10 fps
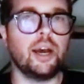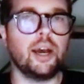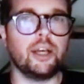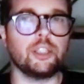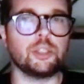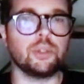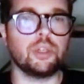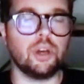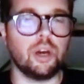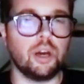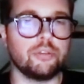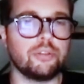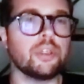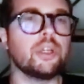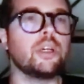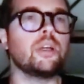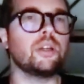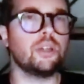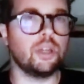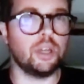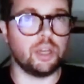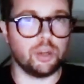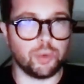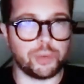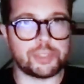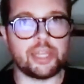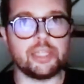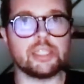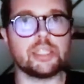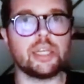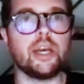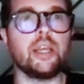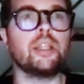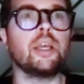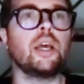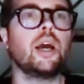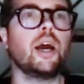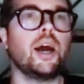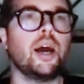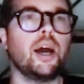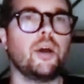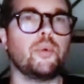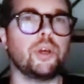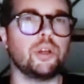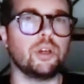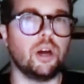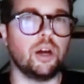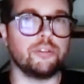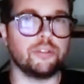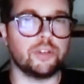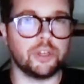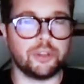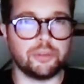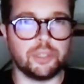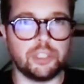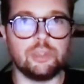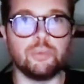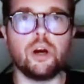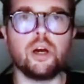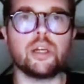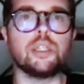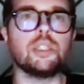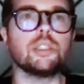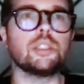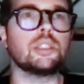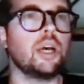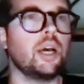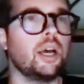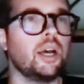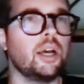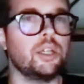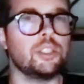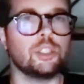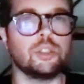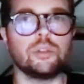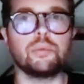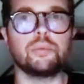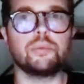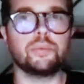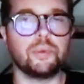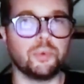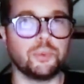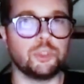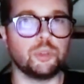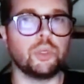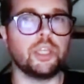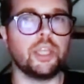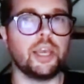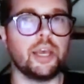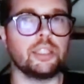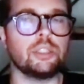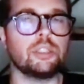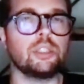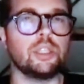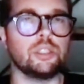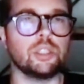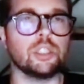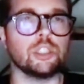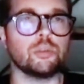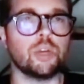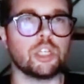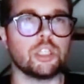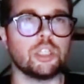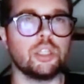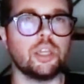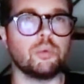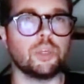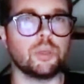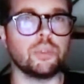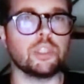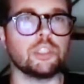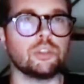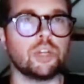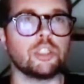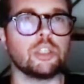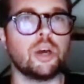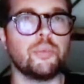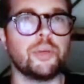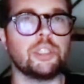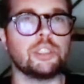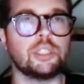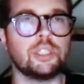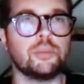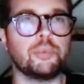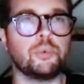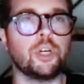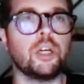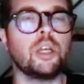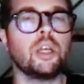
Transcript: So we're going to offer website design. We're going to offer 3D models. So we do want to get into construction and work with construction companies a little bit more.